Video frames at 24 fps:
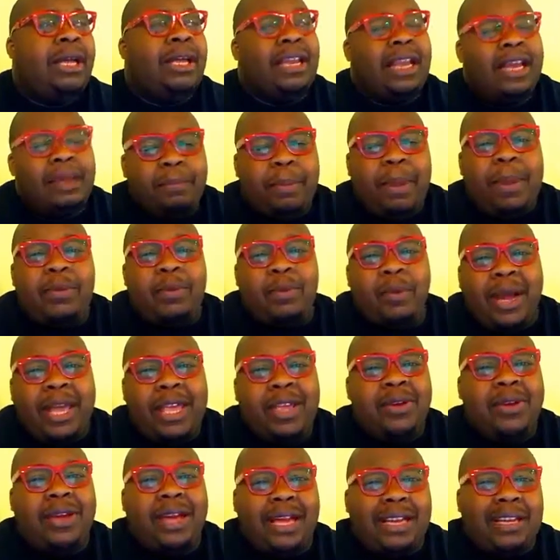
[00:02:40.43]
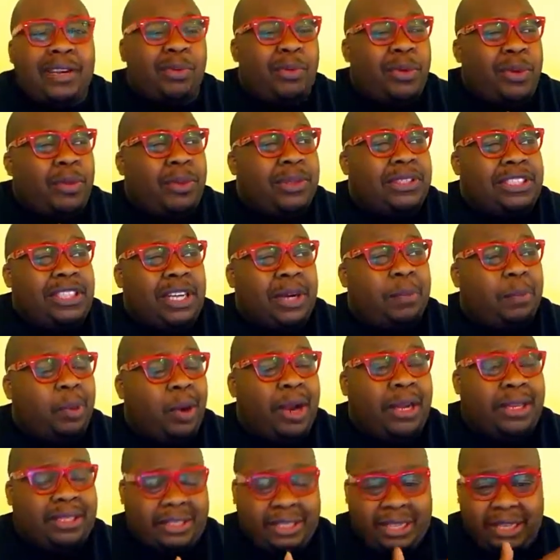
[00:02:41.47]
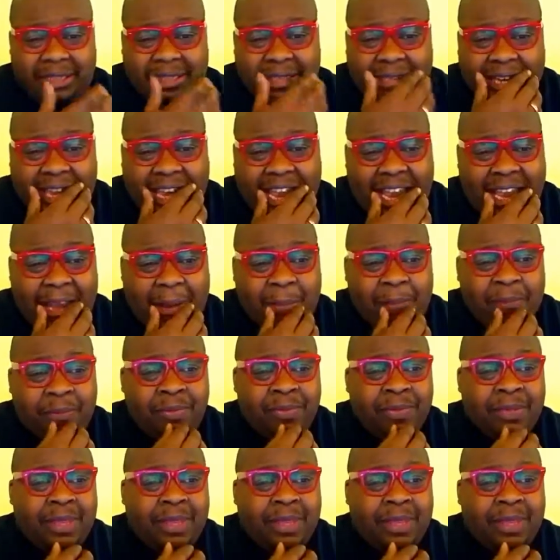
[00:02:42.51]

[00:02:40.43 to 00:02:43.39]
like, baby, why you got to, we went to the park the other day